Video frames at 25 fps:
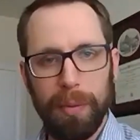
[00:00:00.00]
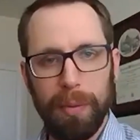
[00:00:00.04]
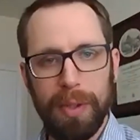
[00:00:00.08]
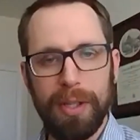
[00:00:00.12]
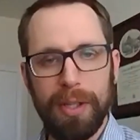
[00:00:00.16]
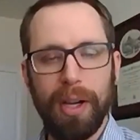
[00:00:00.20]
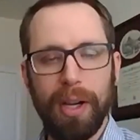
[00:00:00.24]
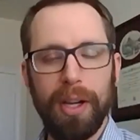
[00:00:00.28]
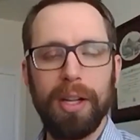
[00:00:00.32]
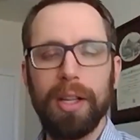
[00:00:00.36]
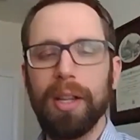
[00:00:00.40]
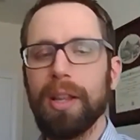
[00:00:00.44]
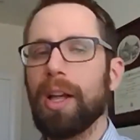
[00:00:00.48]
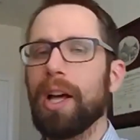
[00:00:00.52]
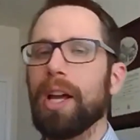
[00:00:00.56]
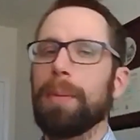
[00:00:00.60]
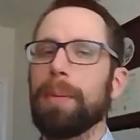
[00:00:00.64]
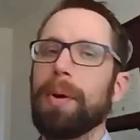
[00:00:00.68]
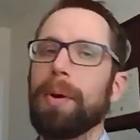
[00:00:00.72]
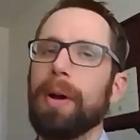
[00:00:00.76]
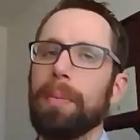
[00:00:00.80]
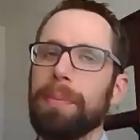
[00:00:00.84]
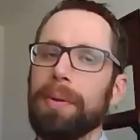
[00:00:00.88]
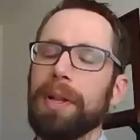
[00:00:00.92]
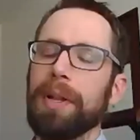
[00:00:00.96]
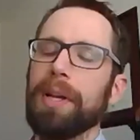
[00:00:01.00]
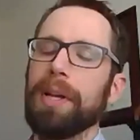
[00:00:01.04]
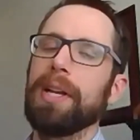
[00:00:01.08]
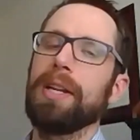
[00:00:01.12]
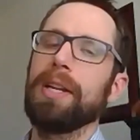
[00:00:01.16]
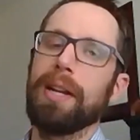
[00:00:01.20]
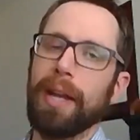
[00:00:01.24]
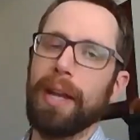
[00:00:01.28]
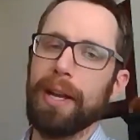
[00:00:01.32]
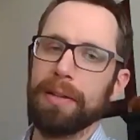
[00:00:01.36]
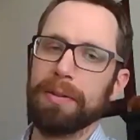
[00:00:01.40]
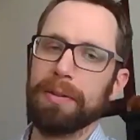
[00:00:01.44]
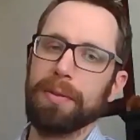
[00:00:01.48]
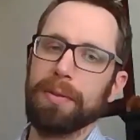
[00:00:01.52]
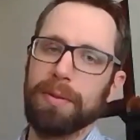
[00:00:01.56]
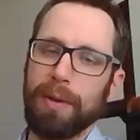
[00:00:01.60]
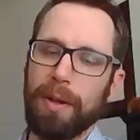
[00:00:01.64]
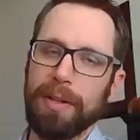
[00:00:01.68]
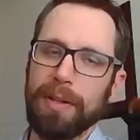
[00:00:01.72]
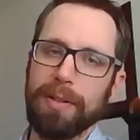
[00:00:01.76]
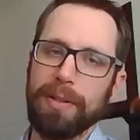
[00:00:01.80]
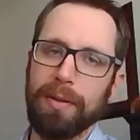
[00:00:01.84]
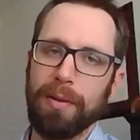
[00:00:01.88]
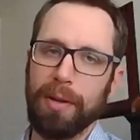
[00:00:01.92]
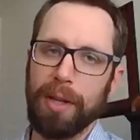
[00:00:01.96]
We talk a lot about playing and
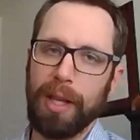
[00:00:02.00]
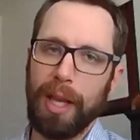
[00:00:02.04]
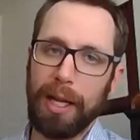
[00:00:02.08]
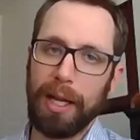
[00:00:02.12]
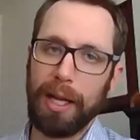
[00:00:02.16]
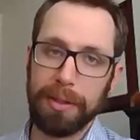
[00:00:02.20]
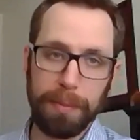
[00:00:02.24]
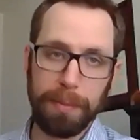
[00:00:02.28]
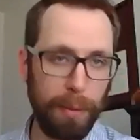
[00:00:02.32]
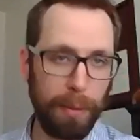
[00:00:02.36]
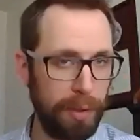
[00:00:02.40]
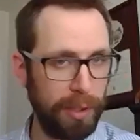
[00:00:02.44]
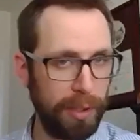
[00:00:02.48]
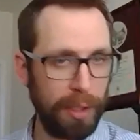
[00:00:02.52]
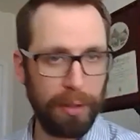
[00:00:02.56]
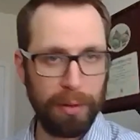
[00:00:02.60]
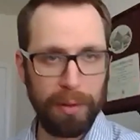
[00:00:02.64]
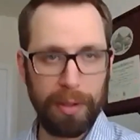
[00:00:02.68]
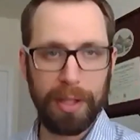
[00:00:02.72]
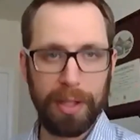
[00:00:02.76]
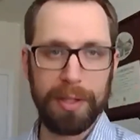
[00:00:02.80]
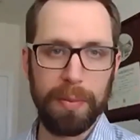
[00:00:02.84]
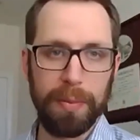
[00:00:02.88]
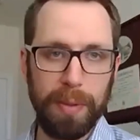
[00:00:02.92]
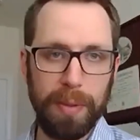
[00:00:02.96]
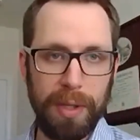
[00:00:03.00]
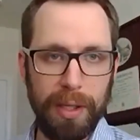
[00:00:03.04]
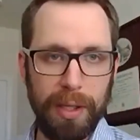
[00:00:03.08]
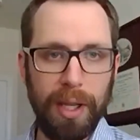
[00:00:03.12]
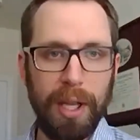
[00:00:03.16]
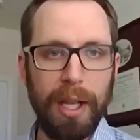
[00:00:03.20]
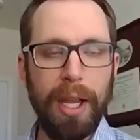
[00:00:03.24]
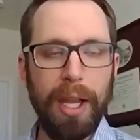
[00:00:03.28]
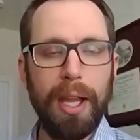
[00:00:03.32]
exercising our cats, particularly as we,